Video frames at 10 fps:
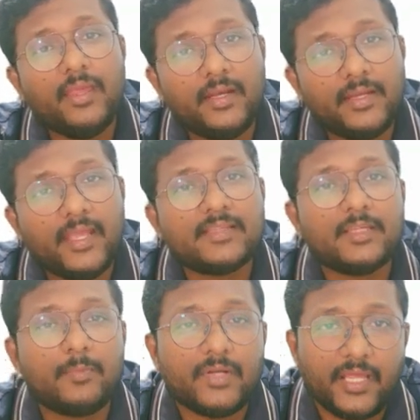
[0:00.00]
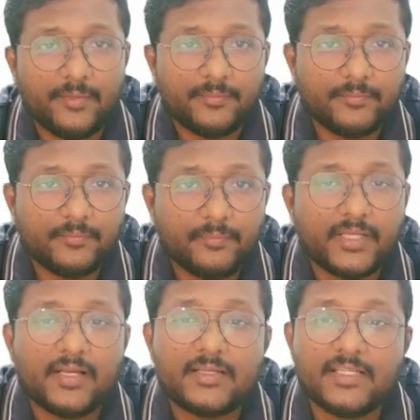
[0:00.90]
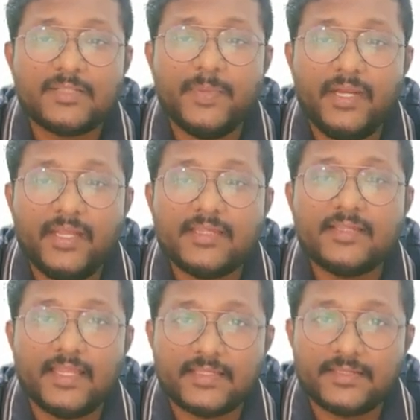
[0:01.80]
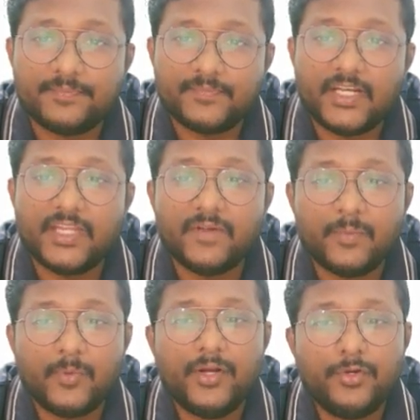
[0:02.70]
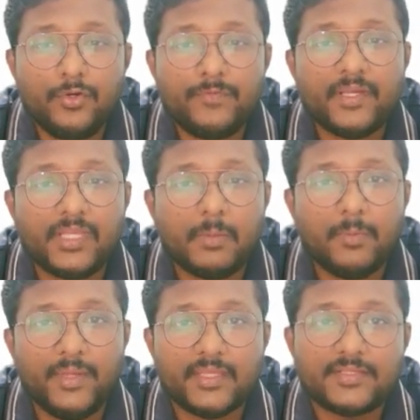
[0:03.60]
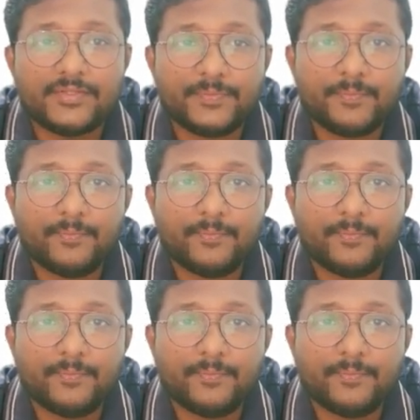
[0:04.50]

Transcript: it takes some time because the speed is less, 31.25 kbps.